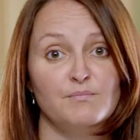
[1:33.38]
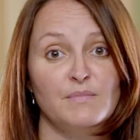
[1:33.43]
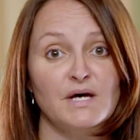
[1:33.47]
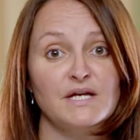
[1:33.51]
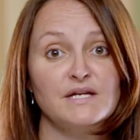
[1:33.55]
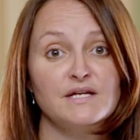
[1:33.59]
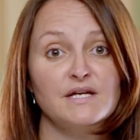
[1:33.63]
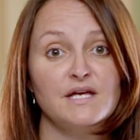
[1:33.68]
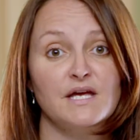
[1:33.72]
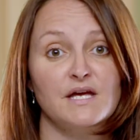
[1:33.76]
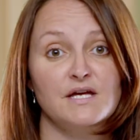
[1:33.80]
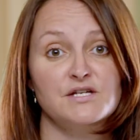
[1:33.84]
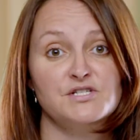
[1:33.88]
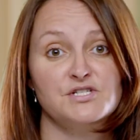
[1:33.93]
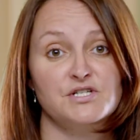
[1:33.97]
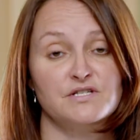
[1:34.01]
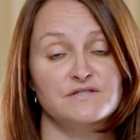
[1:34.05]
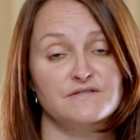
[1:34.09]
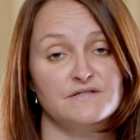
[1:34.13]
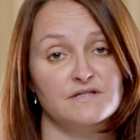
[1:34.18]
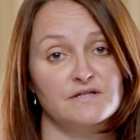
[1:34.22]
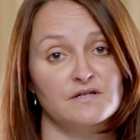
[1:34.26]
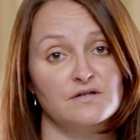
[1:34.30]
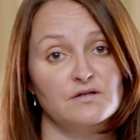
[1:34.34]

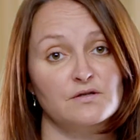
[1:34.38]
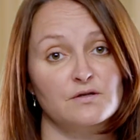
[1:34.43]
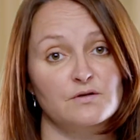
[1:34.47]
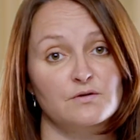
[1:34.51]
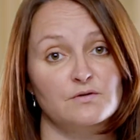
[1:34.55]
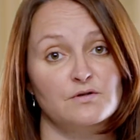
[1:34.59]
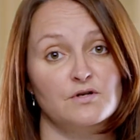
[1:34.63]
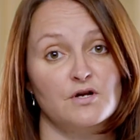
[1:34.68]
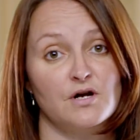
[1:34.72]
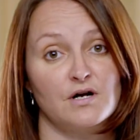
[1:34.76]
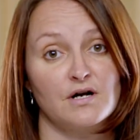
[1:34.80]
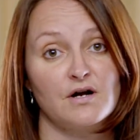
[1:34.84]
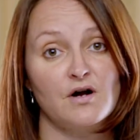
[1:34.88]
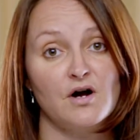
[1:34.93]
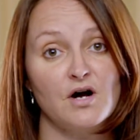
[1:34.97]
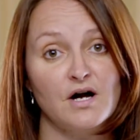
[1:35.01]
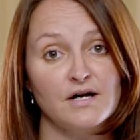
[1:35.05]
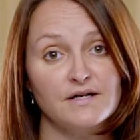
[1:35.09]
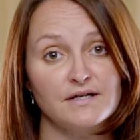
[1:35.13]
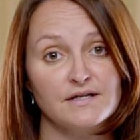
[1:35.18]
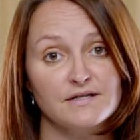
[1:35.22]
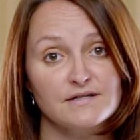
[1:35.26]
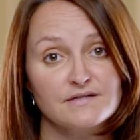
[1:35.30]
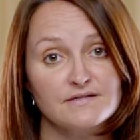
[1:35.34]
Medications include
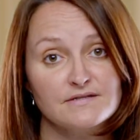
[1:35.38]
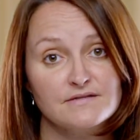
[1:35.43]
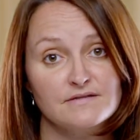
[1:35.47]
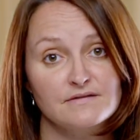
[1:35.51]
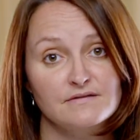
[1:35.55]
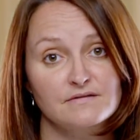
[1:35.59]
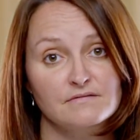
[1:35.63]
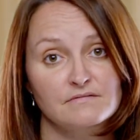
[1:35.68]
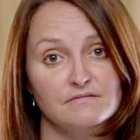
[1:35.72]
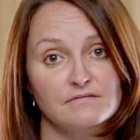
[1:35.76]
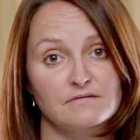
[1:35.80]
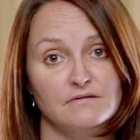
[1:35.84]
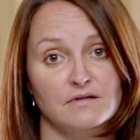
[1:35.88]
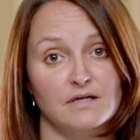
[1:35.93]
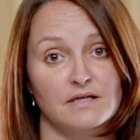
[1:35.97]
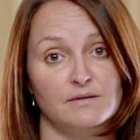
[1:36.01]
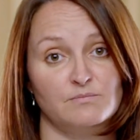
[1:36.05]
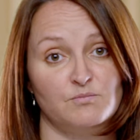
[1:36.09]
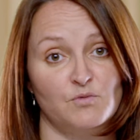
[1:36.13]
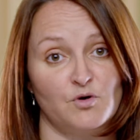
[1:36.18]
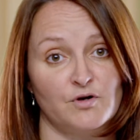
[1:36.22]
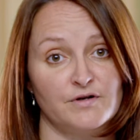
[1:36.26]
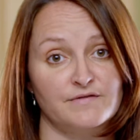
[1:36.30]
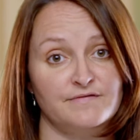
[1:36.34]
narcotics,
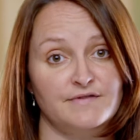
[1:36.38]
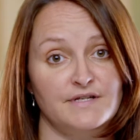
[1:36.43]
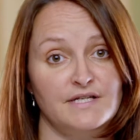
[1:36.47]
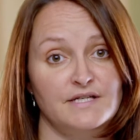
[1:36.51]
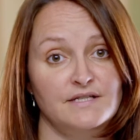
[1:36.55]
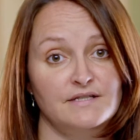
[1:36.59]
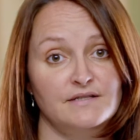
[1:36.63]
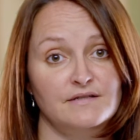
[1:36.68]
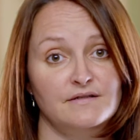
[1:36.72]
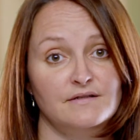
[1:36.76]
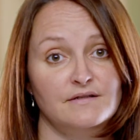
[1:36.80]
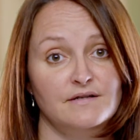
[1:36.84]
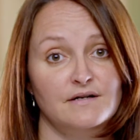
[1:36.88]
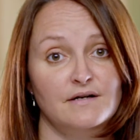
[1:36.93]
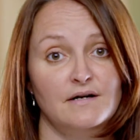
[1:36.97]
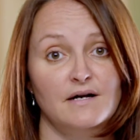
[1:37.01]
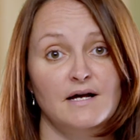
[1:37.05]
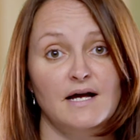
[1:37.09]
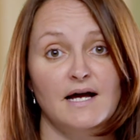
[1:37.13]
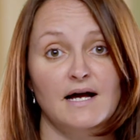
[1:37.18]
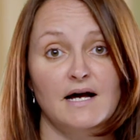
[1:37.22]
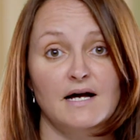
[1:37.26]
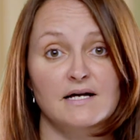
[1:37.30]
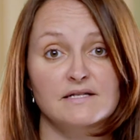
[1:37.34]
like morphine,
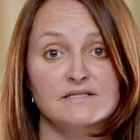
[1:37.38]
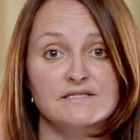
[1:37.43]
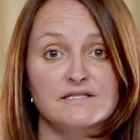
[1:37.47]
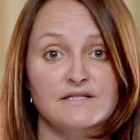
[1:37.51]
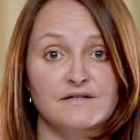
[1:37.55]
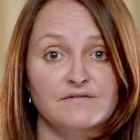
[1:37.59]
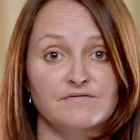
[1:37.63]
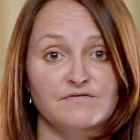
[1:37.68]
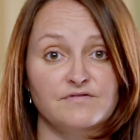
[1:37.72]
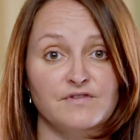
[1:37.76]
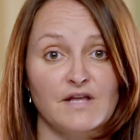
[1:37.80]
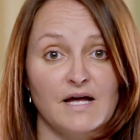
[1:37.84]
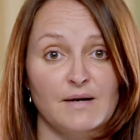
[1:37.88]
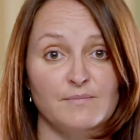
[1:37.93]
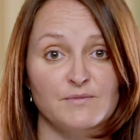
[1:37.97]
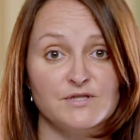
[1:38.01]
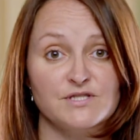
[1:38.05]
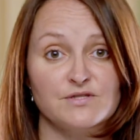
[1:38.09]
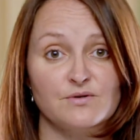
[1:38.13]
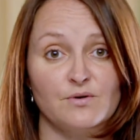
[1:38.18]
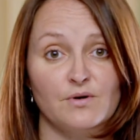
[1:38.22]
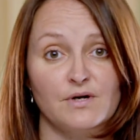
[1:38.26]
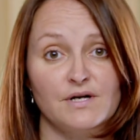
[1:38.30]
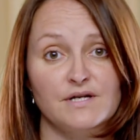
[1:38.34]

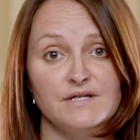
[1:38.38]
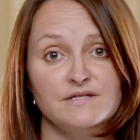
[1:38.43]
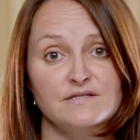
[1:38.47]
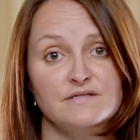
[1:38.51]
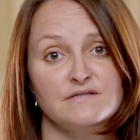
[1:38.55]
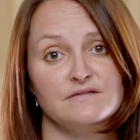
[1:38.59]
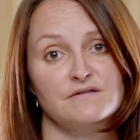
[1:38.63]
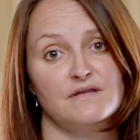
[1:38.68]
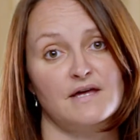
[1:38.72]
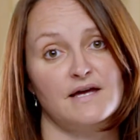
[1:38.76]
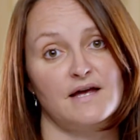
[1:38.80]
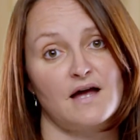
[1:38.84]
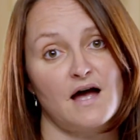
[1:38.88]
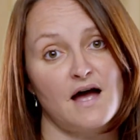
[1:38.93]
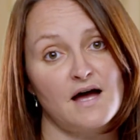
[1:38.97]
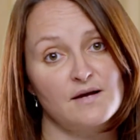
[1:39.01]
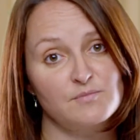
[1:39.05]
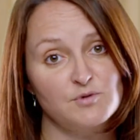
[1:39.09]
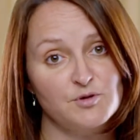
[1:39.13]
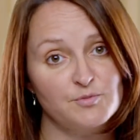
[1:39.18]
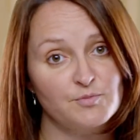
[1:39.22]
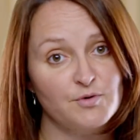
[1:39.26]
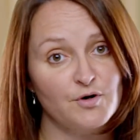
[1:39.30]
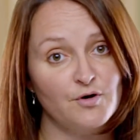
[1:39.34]
anti-inflammatories, like
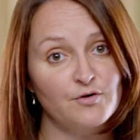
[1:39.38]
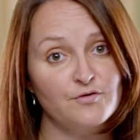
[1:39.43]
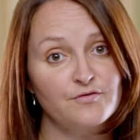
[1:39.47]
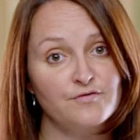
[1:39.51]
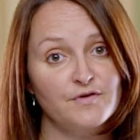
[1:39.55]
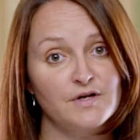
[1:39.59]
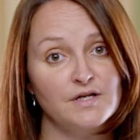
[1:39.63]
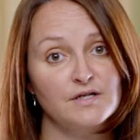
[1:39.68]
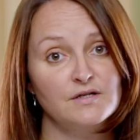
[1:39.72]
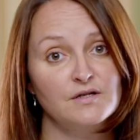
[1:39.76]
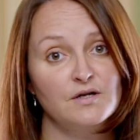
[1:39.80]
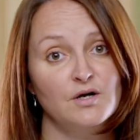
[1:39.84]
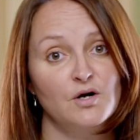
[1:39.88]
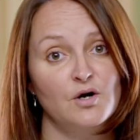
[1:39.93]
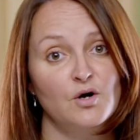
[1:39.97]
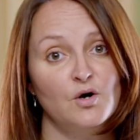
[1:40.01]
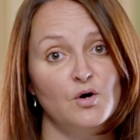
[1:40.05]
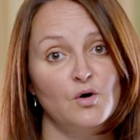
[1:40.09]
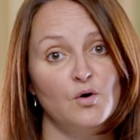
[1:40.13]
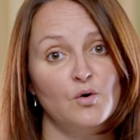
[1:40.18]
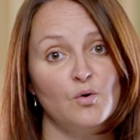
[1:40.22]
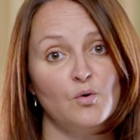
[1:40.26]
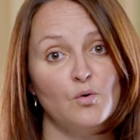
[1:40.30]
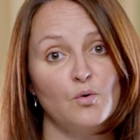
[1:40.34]
ibuprofen,
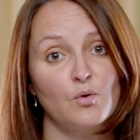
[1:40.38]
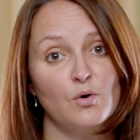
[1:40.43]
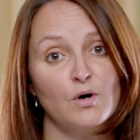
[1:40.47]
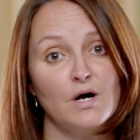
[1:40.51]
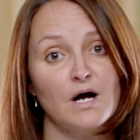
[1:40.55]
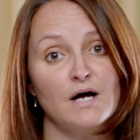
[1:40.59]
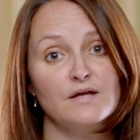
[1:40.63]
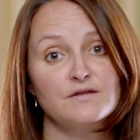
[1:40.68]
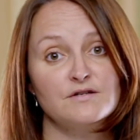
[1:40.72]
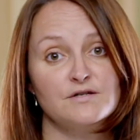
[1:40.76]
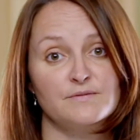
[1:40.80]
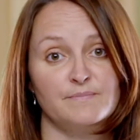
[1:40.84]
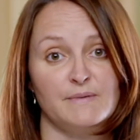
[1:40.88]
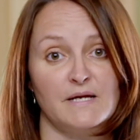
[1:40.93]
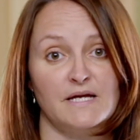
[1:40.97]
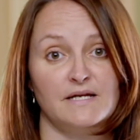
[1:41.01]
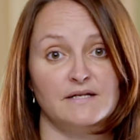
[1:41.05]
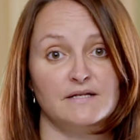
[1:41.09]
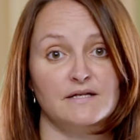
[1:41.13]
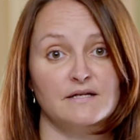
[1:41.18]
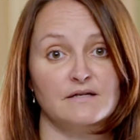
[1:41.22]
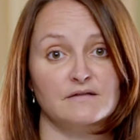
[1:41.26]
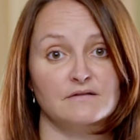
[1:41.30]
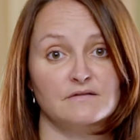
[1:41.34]
or other
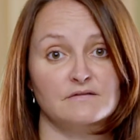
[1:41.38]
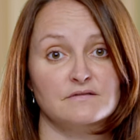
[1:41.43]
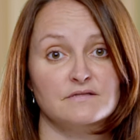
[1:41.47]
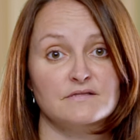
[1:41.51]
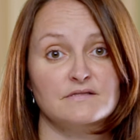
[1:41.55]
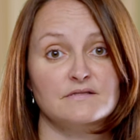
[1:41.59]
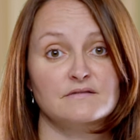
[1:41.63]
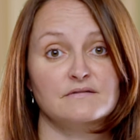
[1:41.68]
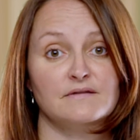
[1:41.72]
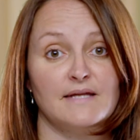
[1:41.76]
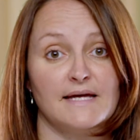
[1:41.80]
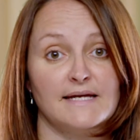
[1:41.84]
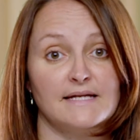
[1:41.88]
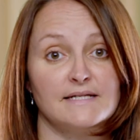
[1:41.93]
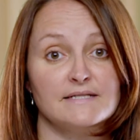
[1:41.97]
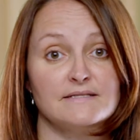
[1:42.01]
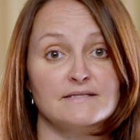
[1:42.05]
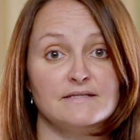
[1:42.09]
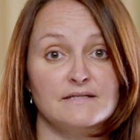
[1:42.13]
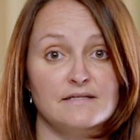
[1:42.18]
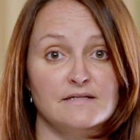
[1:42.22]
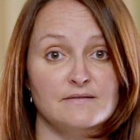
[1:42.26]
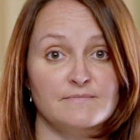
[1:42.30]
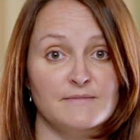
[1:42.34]
painkillers, like
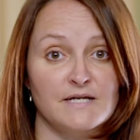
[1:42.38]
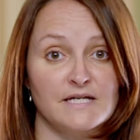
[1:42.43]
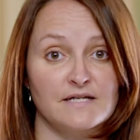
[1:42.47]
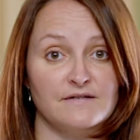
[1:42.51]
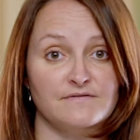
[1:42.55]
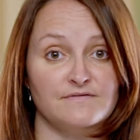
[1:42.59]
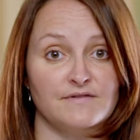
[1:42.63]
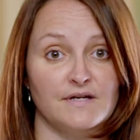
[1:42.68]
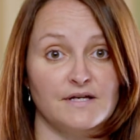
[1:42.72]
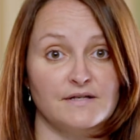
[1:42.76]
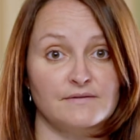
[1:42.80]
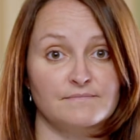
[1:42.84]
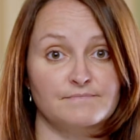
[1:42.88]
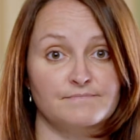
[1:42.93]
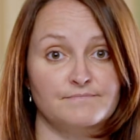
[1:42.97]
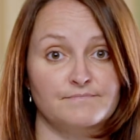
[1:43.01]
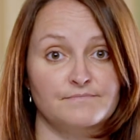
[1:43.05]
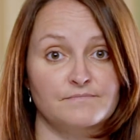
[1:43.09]
acetaminophen.